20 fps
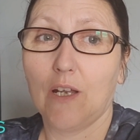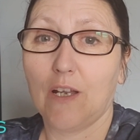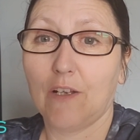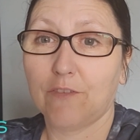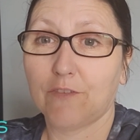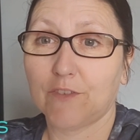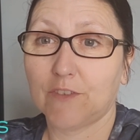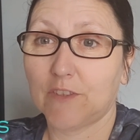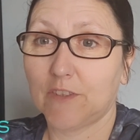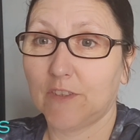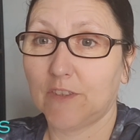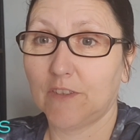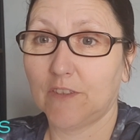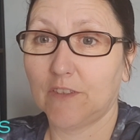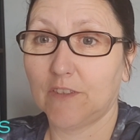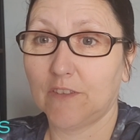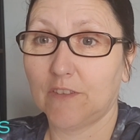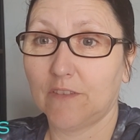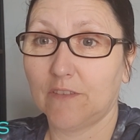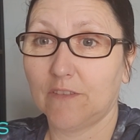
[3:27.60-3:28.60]

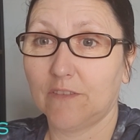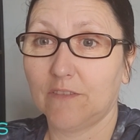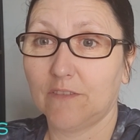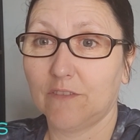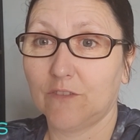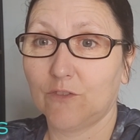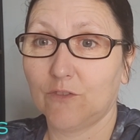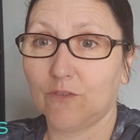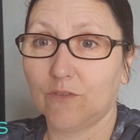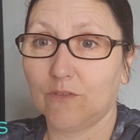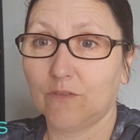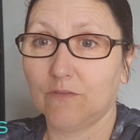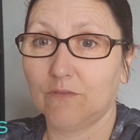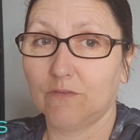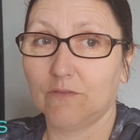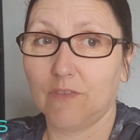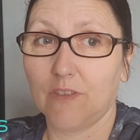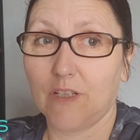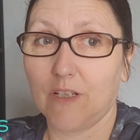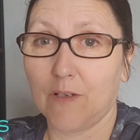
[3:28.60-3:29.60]
after
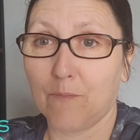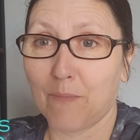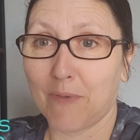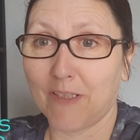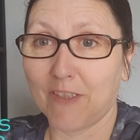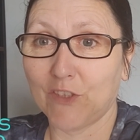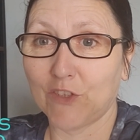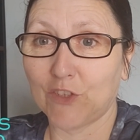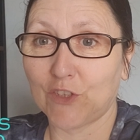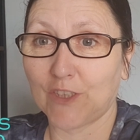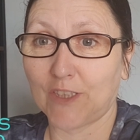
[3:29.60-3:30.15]
I managed